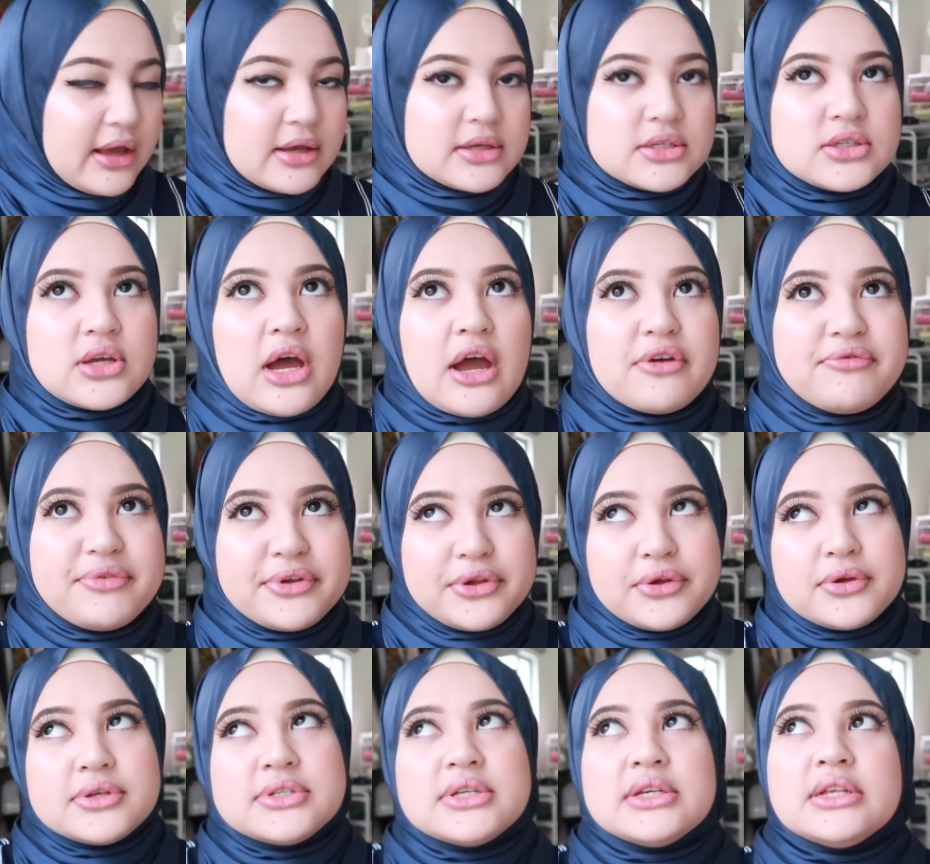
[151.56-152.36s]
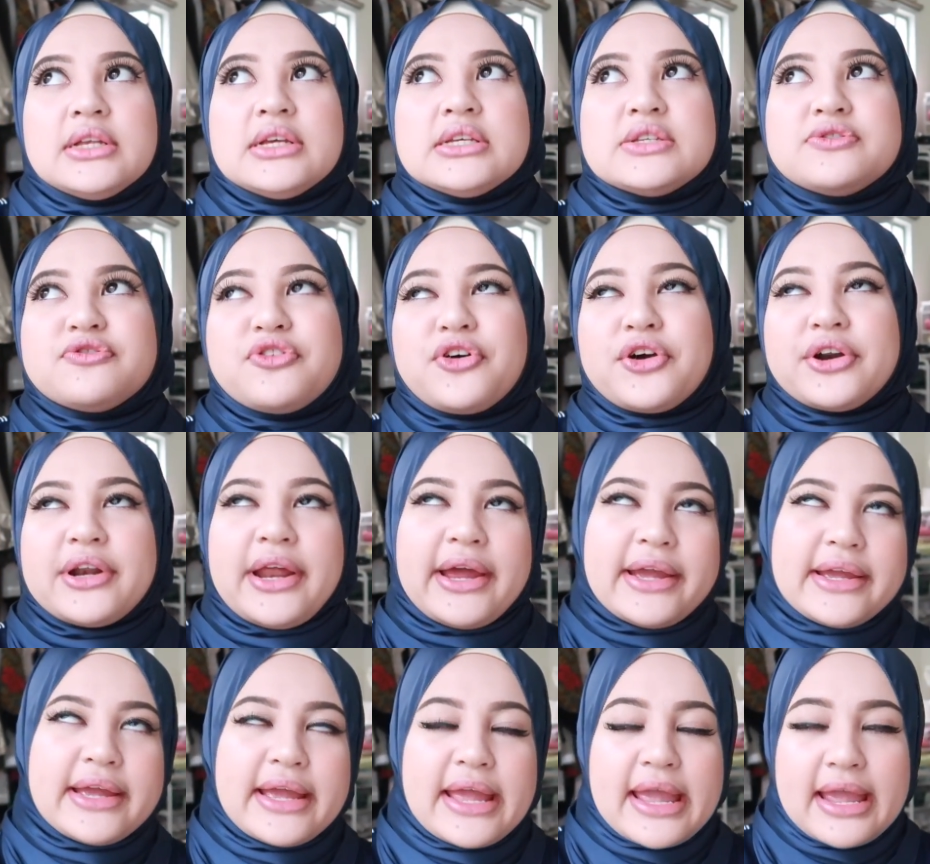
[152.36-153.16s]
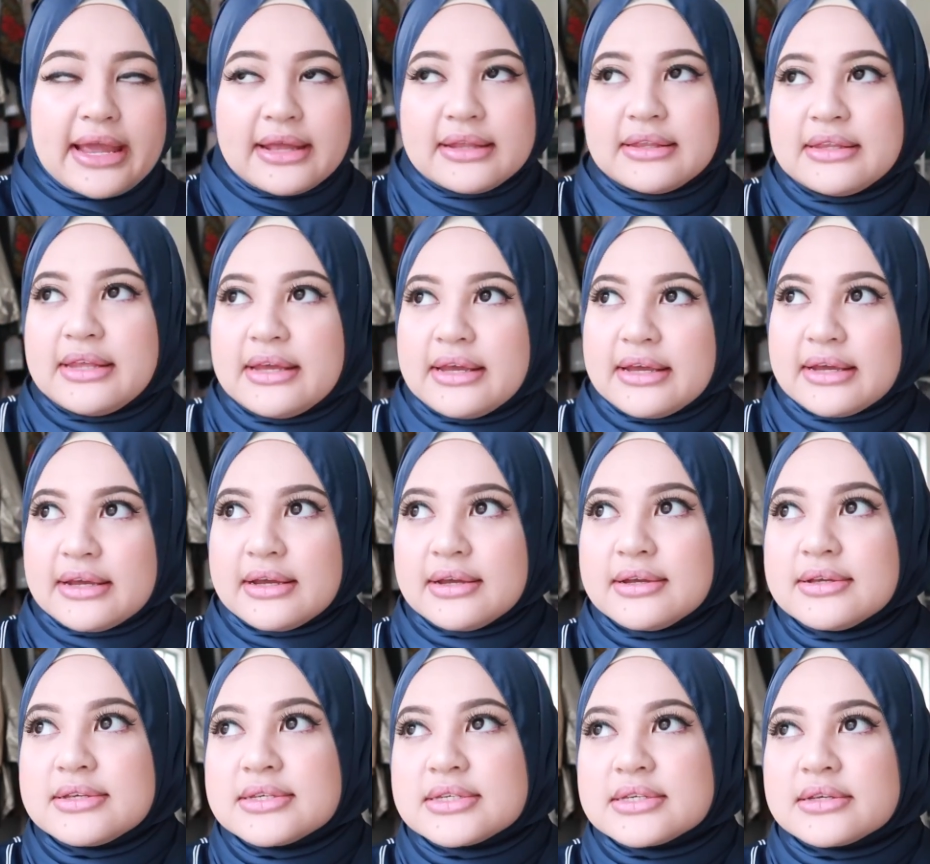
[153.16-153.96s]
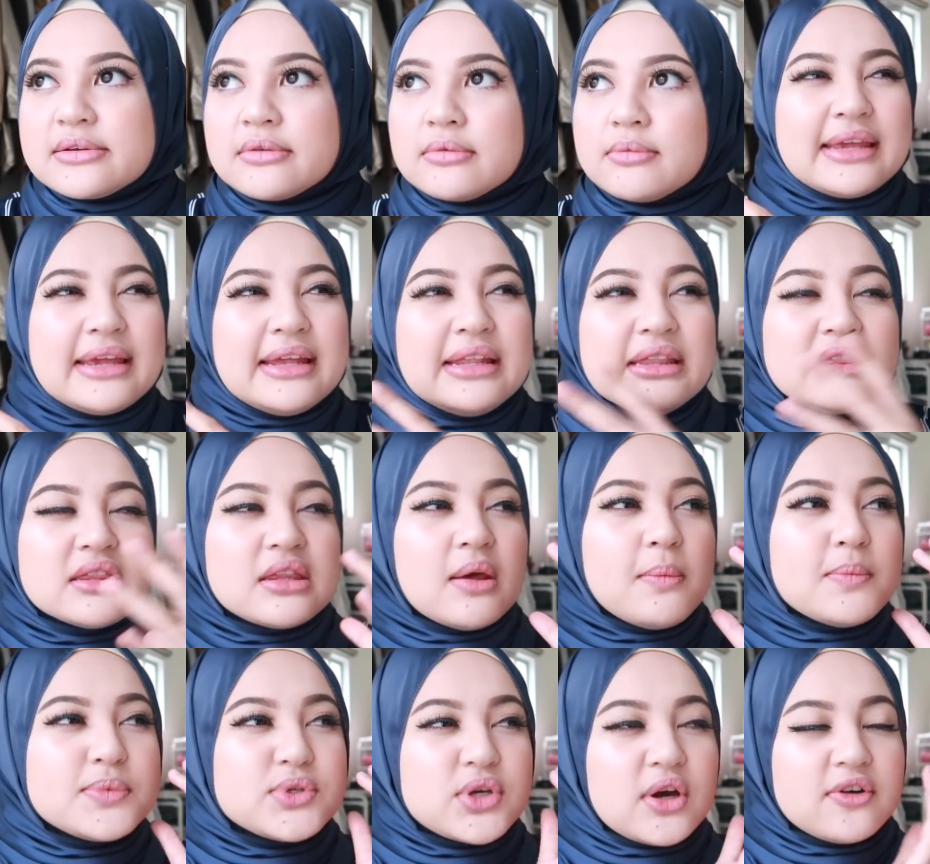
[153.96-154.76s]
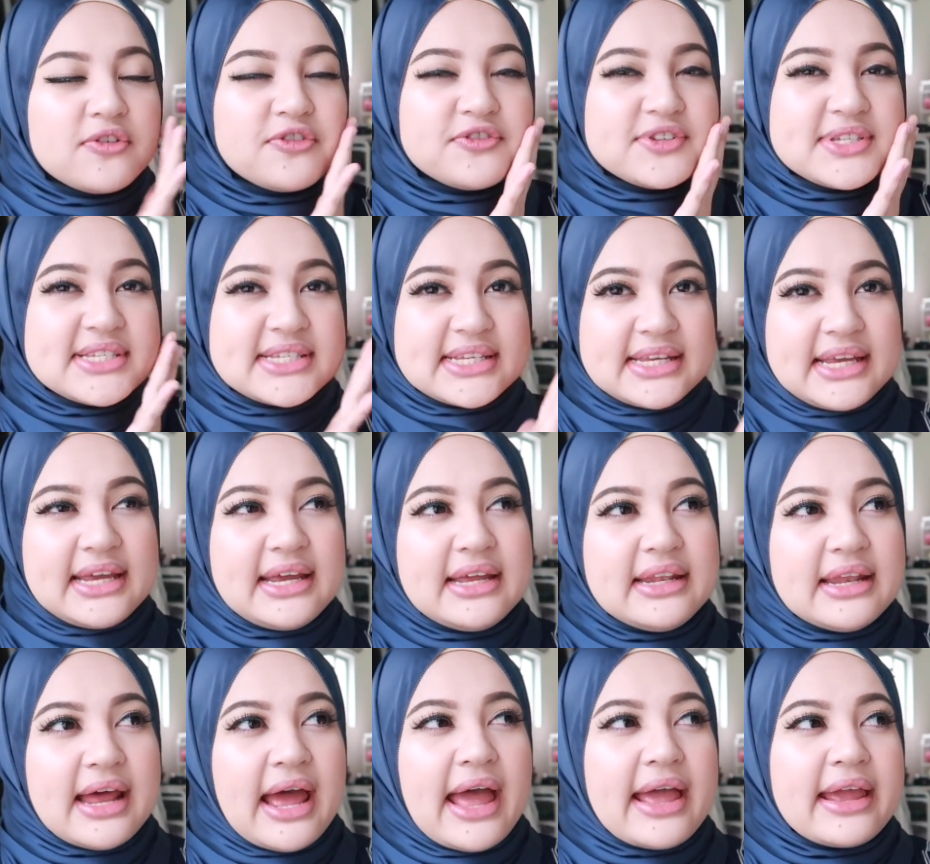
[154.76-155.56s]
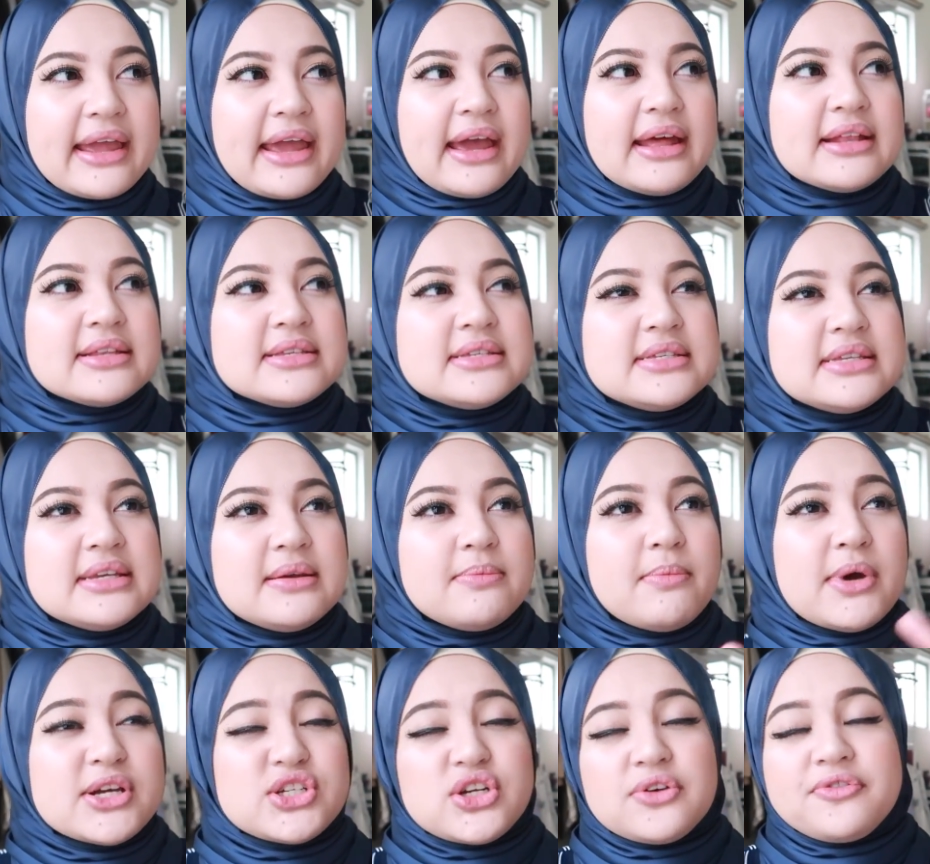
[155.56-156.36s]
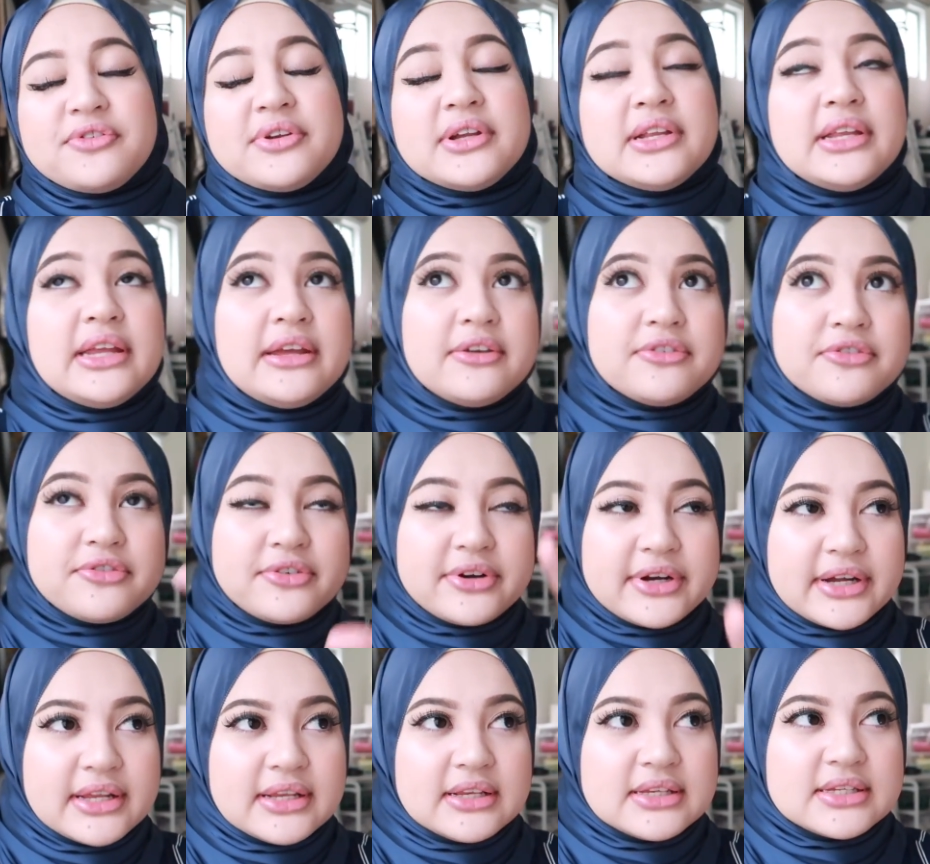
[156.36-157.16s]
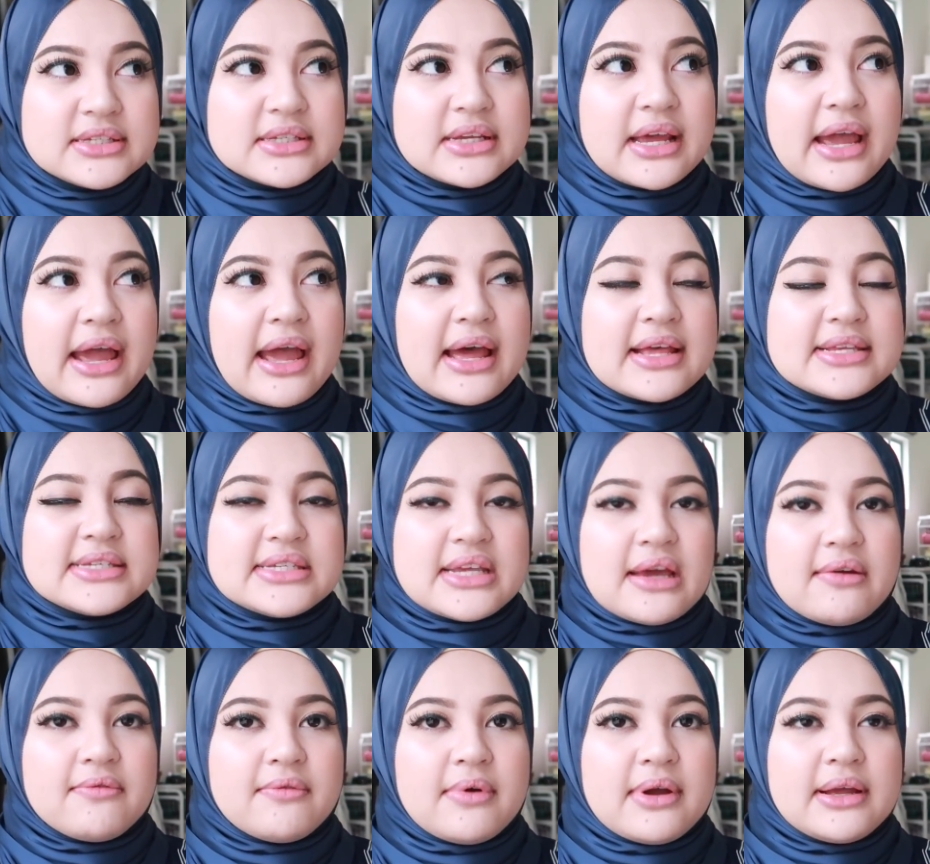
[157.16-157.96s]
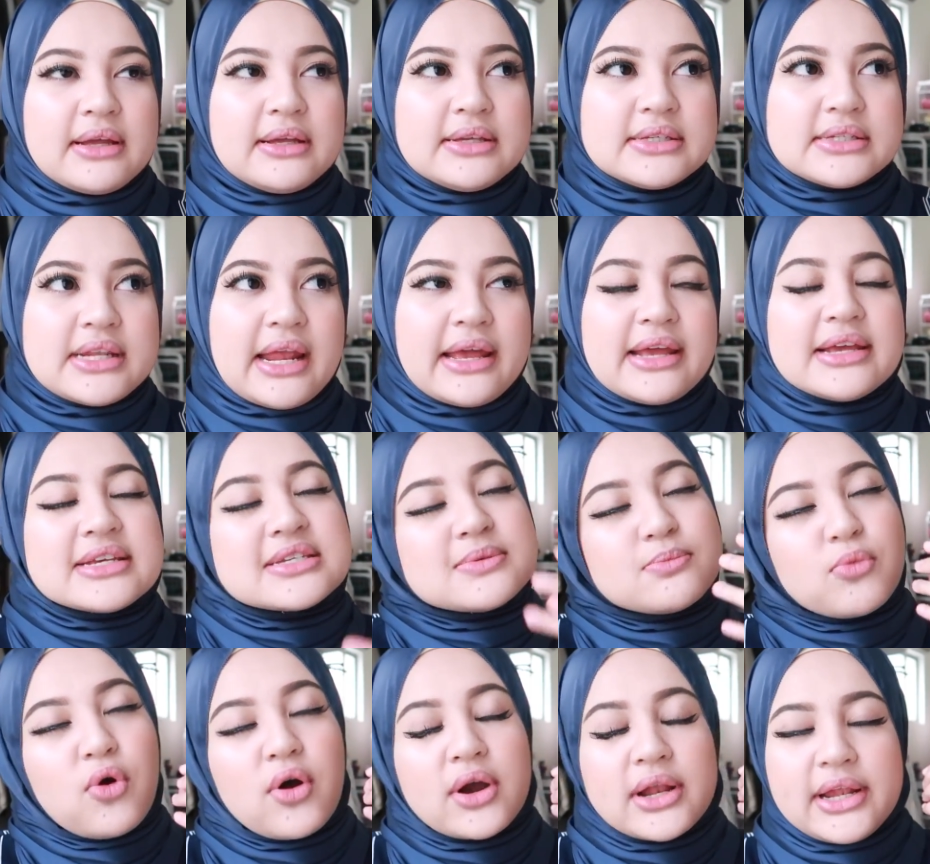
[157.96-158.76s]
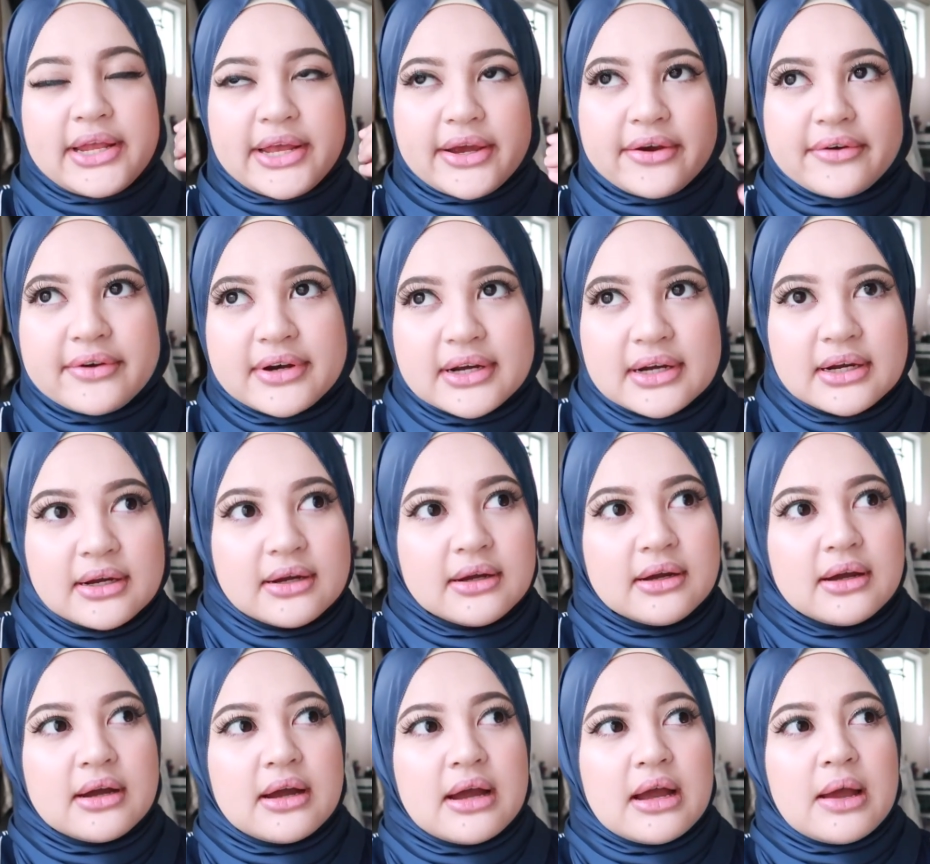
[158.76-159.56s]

Okay, so I've been using this for like 8 days. In terms of skin, I can't see much of a difference. Except it's like it's more clearer.